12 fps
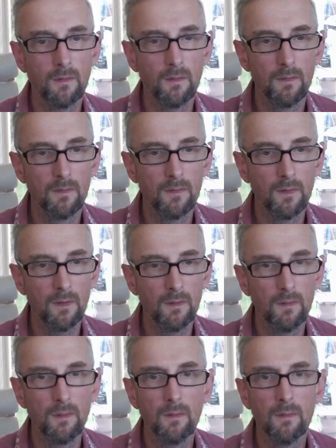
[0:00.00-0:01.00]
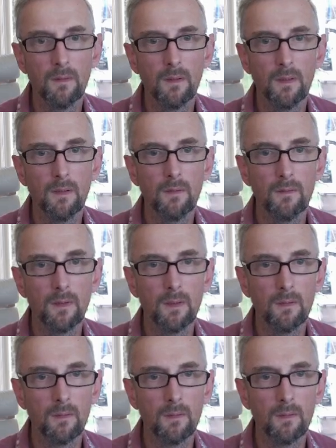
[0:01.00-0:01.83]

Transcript: So write those out.